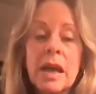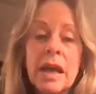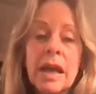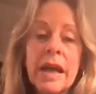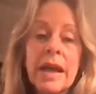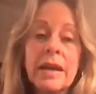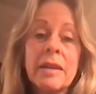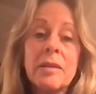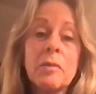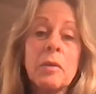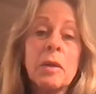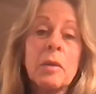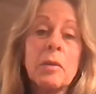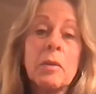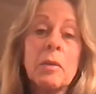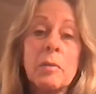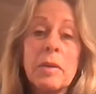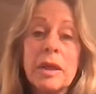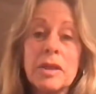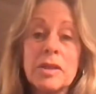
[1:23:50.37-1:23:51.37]
and we will
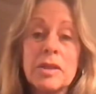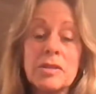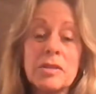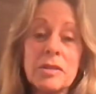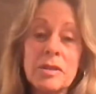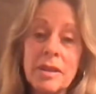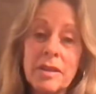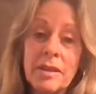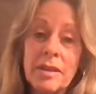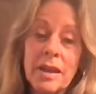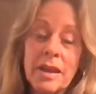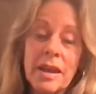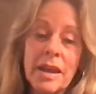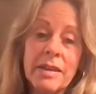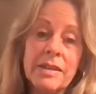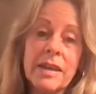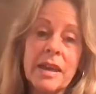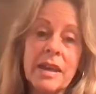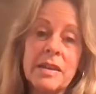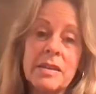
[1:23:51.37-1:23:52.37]
make sure that they
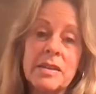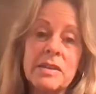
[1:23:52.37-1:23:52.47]
get that.